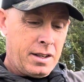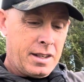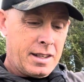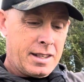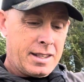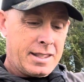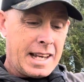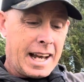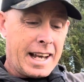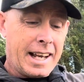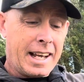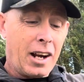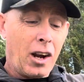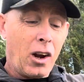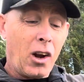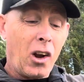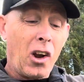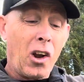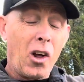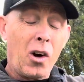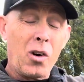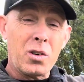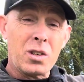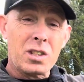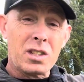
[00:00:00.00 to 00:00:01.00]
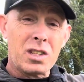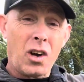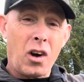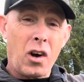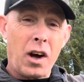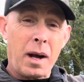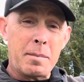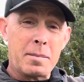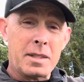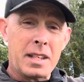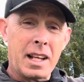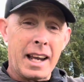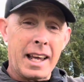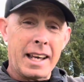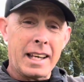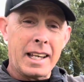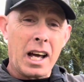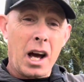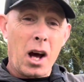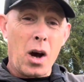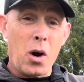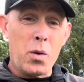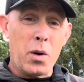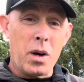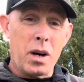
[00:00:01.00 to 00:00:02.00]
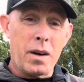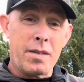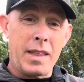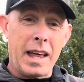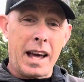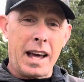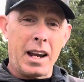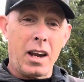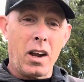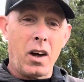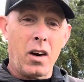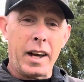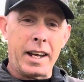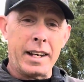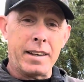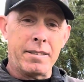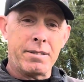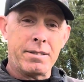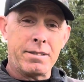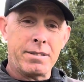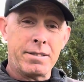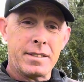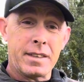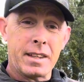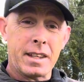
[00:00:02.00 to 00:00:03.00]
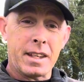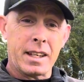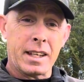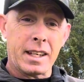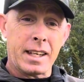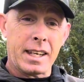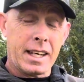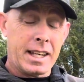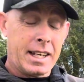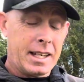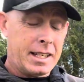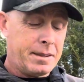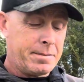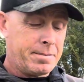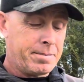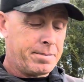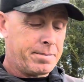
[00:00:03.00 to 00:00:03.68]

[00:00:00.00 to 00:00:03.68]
take a long time to let go of that line, okay?